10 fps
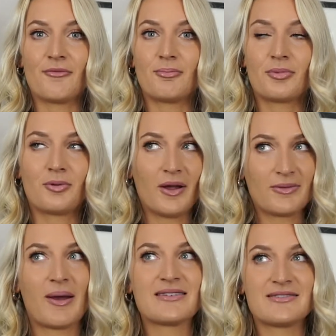throughout
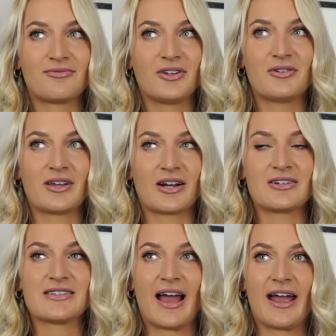the past few years,
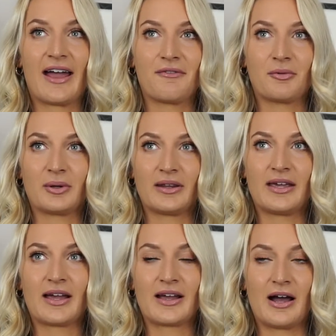I have
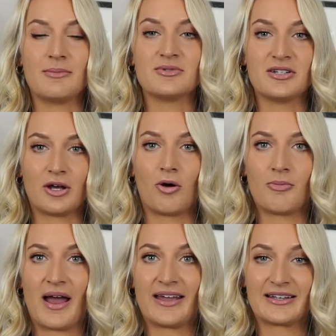really come to know
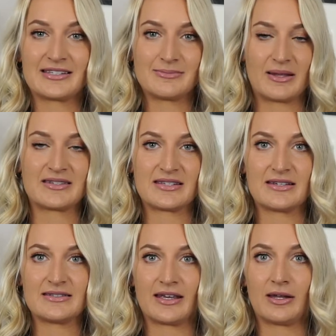my
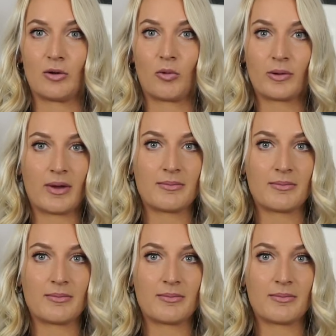expenses and where my